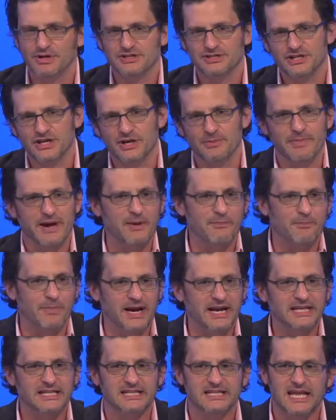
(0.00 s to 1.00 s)
Because they're going to make
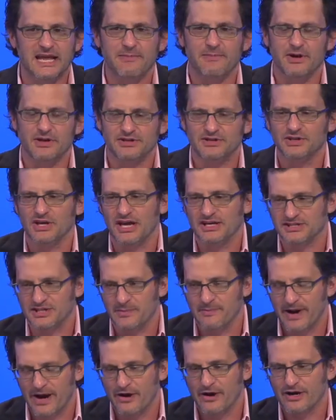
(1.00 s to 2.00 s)
money that they, as an
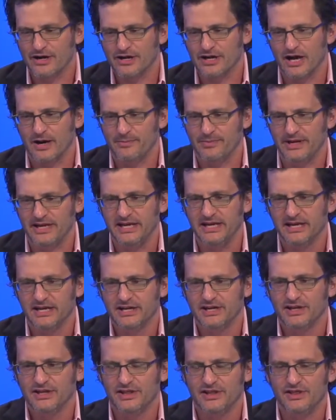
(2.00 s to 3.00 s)
American company,
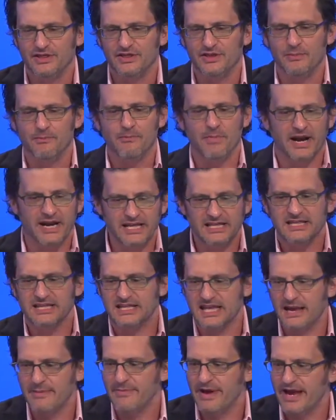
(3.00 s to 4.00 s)
the money that they